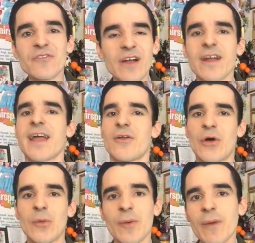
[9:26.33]
very at
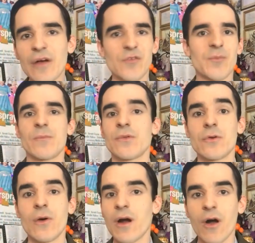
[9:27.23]
home amongst people
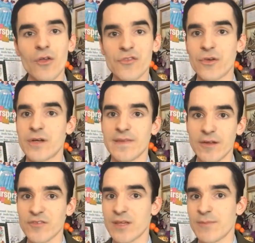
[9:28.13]
who are also in the
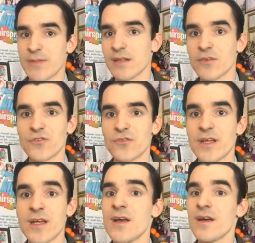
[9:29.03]
entertainment
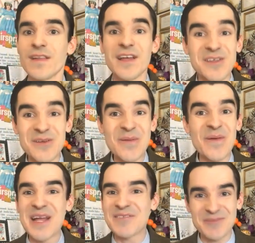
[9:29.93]
industry, like you
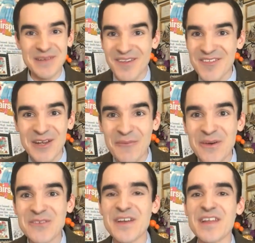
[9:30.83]
and everybody else that I
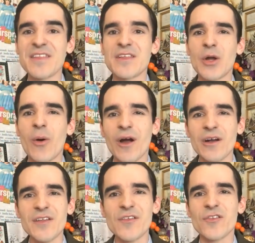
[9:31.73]
worked with. You know,
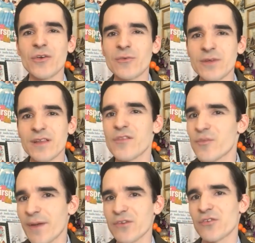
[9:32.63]
artists are a really
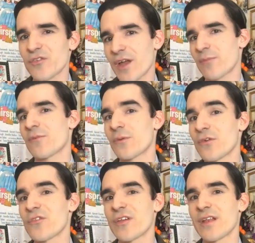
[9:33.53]
special type of
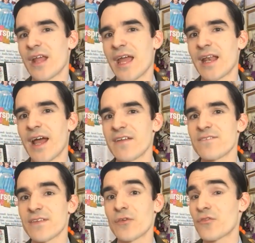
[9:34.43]
person, and I
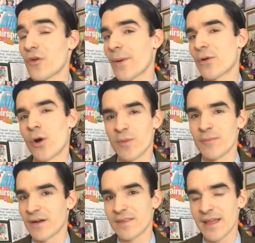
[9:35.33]
feel so at home
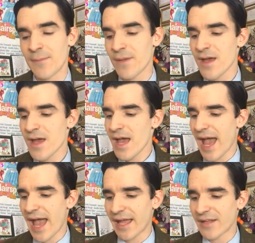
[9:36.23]
among them.
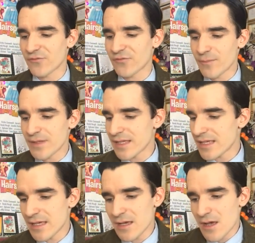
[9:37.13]
And for
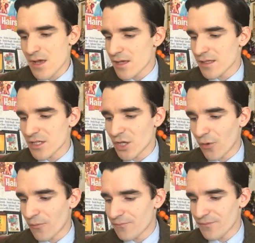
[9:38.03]
me, you
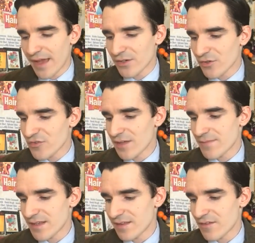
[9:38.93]
know,
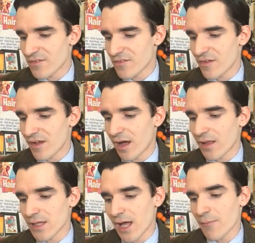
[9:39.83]
entertainment is a
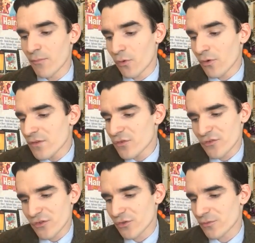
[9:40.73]
lot more than
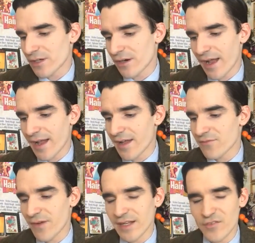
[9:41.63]
just a career. I, I,
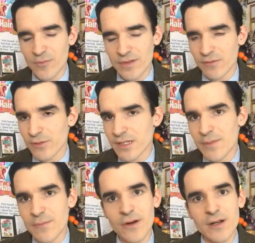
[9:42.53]
find it to be a really
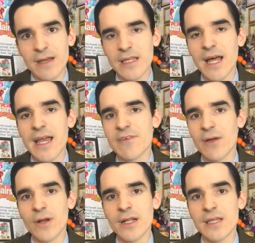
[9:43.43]
big part of my life.
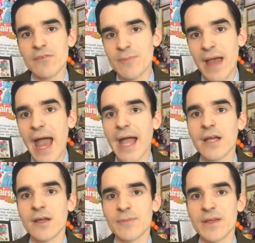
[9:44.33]
I want to give back
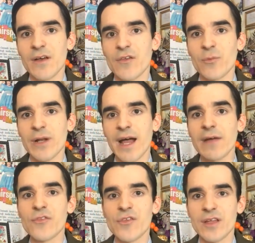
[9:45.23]
because when
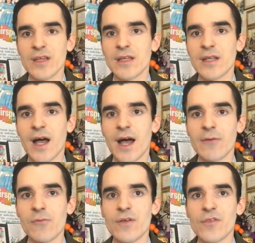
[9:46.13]
I was a kid,
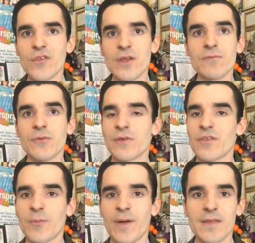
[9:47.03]
I was
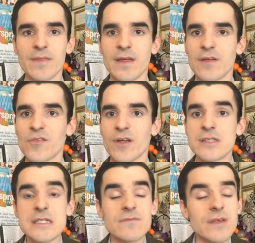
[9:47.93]
influenced by things on
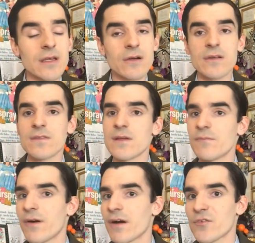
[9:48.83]
TV or in theme
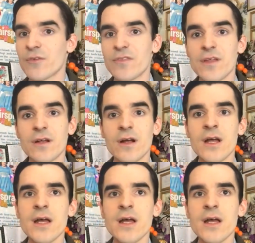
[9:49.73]
parks or in theater